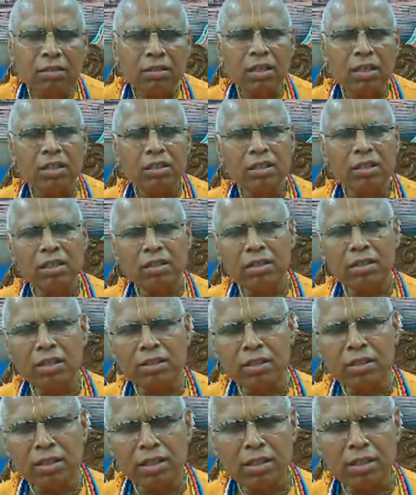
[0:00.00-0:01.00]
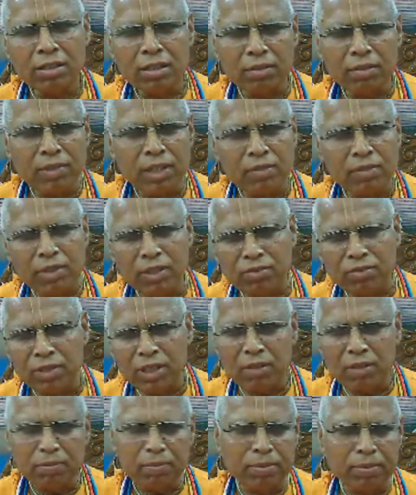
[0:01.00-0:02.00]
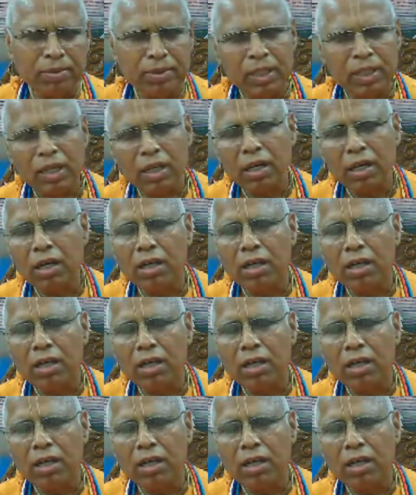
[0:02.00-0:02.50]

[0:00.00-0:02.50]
the residents of Navadvip,